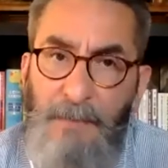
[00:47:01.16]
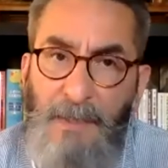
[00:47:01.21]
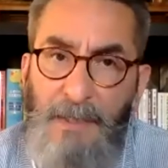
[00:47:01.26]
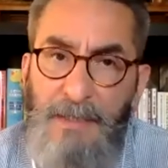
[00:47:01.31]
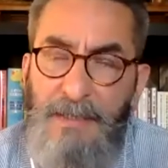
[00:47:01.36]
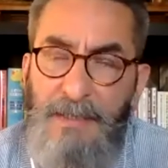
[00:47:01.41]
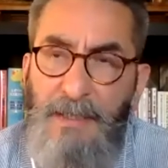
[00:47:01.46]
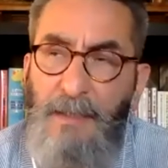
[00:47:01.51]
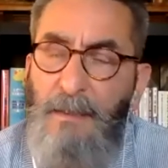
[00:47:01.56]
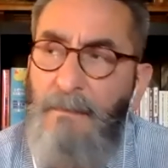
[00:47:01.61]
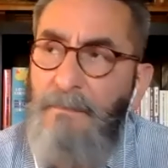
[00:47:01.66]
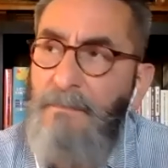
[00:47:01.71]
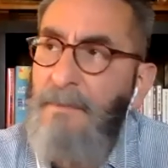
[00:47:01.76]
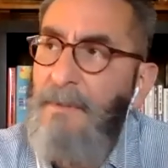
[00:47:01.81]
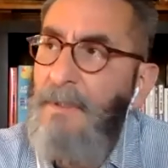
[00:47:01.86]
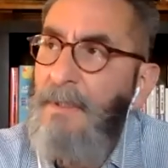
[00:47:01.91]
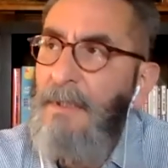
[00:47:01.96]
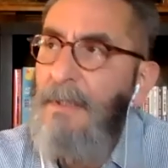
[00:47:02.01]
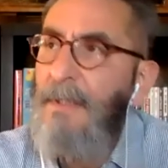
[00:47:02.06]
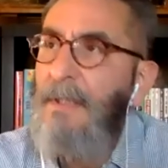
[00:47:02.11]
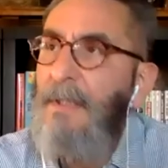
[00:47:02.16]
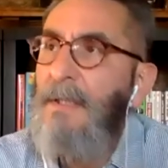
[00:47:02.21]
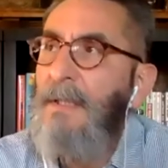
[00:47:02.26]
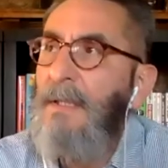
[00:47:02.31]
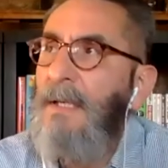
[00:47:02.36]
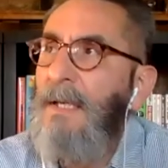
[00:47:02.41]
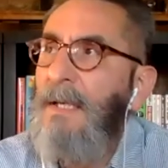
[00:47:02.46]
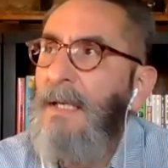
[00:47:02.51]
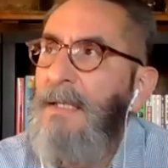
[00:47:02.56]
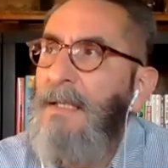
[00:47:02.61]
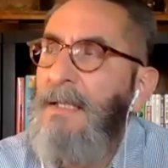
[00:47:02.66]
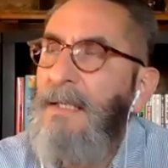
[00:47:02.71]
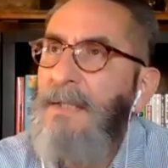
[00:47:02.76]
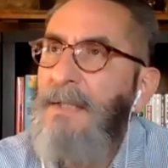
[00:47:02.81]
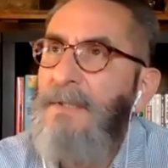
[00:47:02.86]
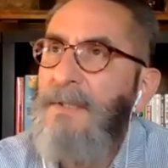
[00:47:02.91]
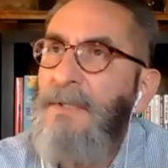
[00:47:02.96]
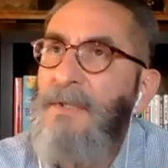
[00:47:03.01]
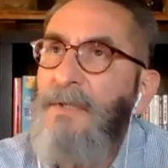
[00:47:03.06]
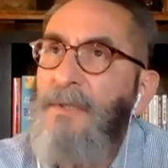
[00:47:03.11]
myself, I
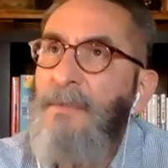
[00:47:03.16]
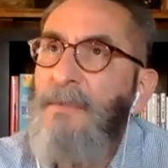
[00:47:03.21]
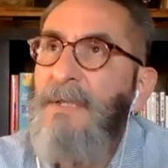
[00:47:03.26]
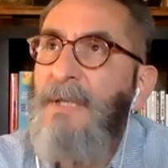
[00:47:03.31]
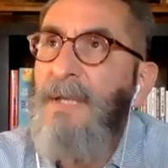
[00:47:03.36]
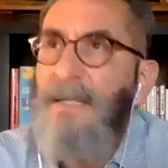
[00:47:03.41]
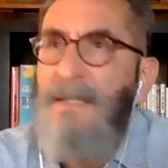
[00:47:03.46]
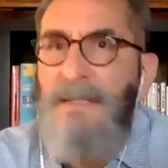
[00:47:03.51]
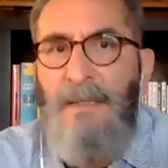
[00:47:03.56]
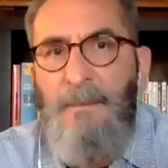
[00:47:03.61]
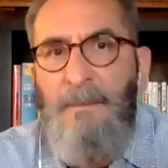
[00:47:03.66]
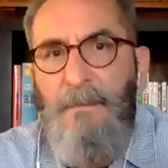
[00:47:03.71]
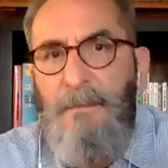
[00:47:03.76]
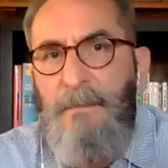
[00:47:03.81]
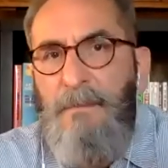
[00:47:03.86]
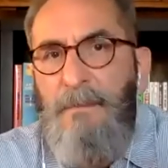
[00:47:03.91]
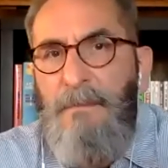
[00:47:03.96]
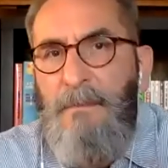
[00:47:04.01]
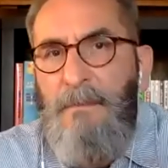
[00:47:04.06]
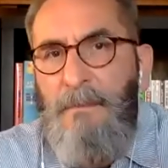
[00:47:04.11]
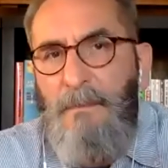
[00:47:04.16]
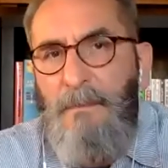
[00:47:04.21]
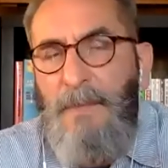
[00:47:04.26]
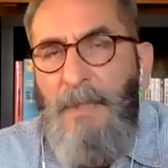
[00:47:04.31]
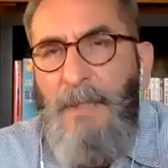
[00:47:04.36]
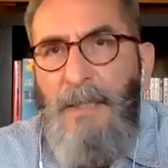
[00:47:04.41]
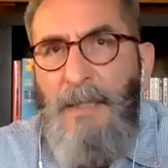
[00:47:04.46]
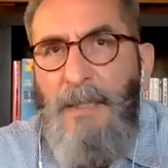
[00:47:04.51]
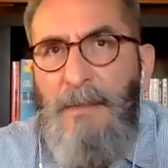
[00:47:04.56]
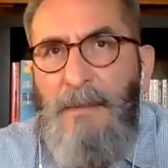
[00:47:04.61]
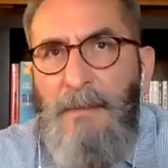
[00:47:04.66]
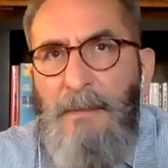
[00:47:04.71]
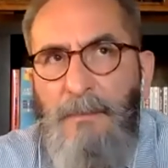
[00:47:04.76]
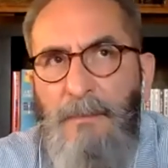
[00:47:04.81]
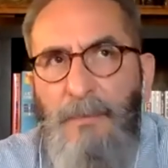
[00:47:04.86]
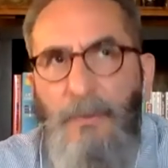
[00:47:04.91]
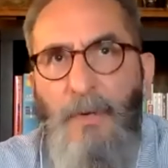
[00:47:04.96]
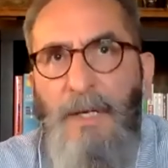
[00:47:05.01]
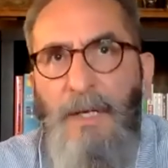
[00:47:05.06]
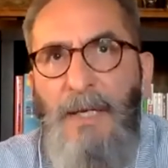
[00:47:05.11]
needed to humanize him and
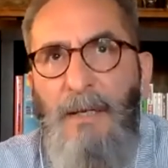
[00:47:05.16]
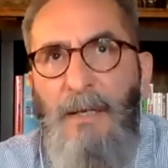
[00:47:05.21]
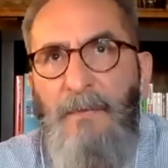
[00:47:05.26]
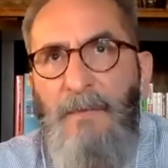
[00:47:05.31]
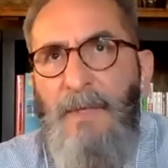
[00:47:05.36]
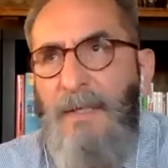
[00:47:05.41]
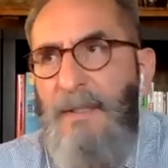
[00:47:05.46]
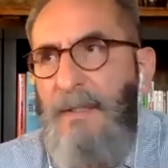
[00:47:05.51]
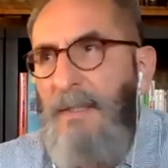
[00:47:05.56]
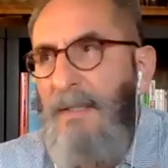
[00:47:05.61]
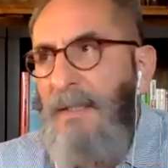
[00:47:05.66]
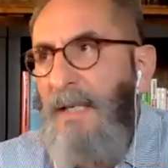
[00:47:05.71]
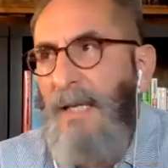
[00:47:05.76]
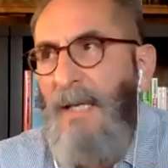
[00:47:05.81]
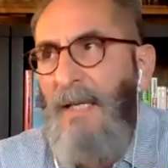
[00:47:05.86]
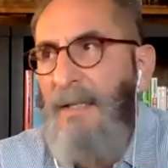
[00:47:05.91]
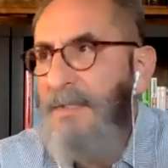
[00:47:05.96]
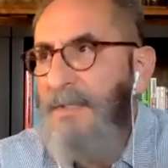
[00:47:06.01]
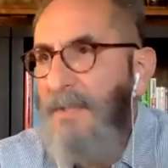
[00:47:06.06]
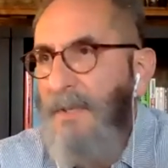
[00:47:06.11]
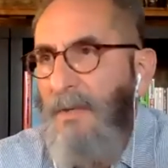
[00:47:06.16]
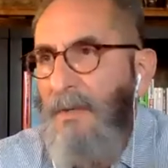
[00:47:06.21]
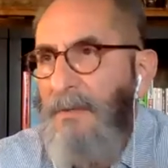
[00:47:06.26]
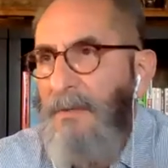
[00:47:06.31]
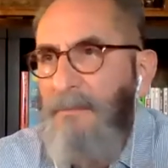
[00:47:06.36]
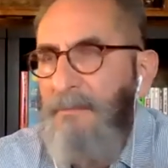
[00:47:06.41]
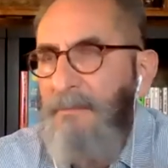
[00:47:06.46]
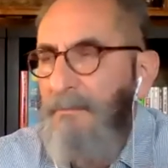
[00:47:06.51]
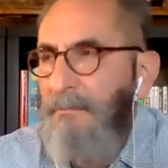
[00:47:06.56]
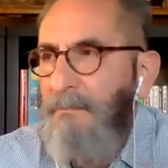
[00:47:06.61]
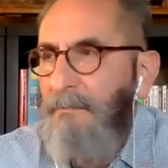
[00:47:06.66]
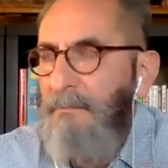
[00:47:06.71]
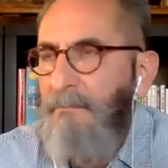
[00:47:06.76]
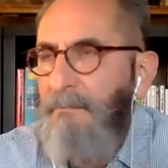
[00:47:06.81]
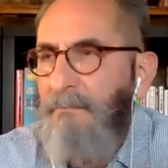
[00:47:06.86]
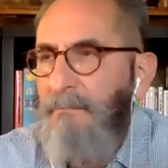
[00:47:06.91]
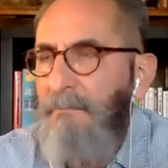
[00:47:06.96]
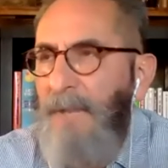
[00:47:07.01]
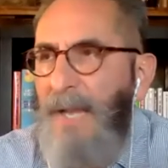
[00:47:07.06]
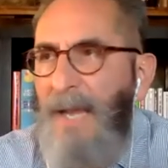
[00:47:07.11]
point out that he had his own
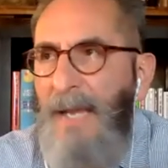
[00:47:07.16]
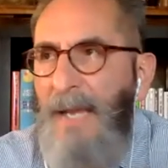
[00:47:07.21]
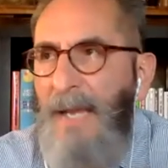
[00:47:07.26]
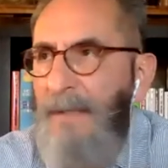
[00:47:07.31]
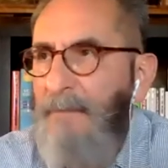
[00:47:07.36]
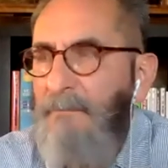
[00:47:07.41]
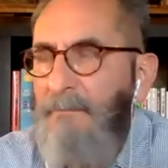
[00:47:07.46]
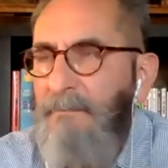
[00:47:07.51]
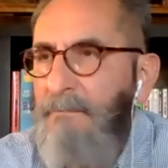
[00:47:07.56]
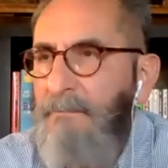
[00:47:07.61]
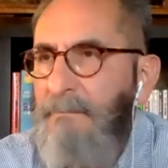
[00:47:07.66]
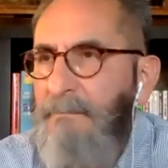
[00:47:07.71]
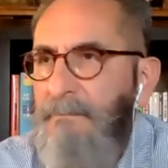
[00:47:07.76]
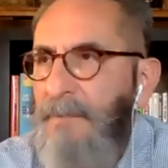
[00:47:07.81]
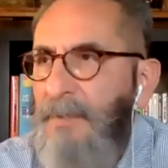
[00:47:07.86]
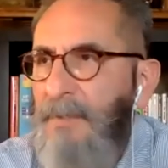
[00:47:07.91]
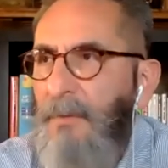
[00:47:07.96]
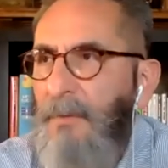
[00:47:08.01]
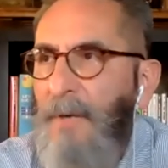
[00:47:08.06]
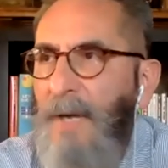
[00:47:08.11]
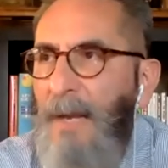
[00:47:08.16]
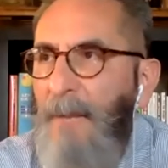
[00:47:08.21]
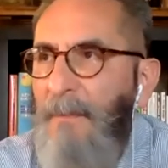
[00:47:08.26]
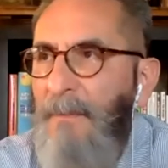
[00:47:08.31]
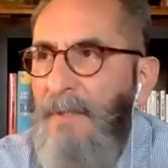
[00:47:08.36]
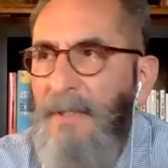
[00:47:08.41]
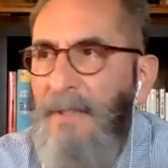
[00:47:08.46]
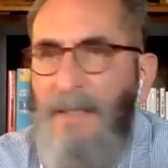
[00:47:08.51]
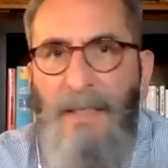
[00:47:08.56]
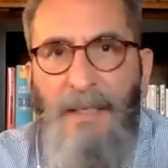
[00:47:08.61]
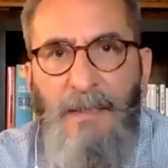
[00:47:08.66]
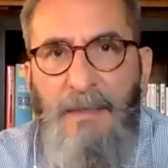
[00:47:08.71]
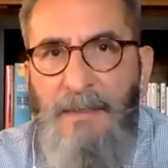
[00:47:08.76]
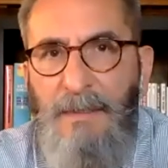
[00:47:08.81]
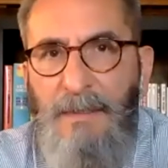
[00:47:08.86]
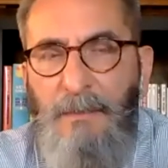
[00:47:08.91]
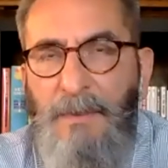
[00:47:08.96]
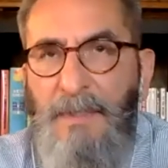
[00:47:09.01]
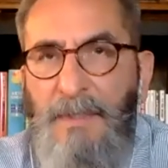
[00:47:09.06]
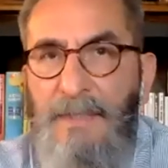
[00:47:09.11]
bag of crap that he had to
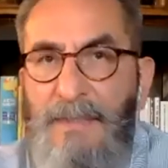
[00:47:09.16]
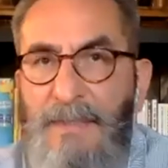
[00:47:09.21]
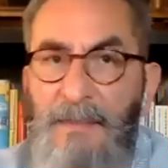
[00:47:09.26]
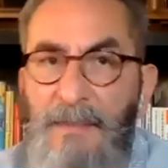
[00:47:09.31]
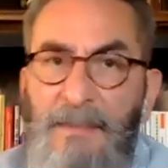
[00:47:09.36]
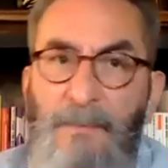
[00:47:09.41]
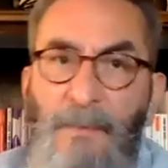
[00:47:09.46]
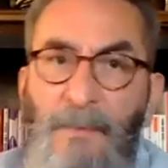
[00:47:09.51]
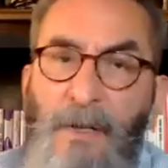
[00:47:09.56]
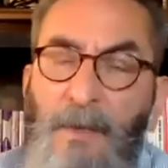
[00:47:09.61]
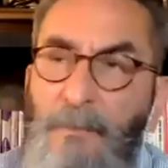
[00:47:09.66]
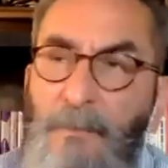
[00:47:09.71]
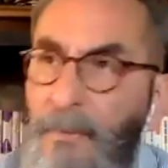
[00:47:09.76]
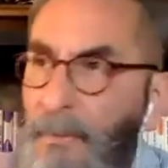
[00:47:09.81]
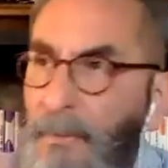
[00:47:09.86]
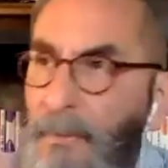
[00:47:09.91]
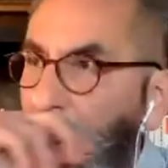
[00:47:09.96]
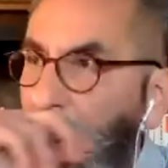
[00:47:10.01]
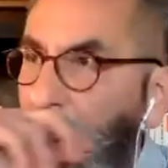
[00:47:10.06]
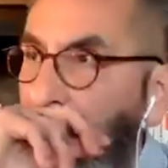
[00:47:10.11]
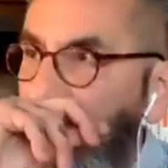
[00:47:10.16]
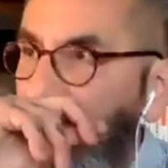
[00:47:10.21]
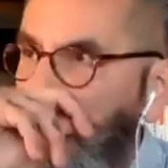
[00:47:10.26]
deal with as a small boy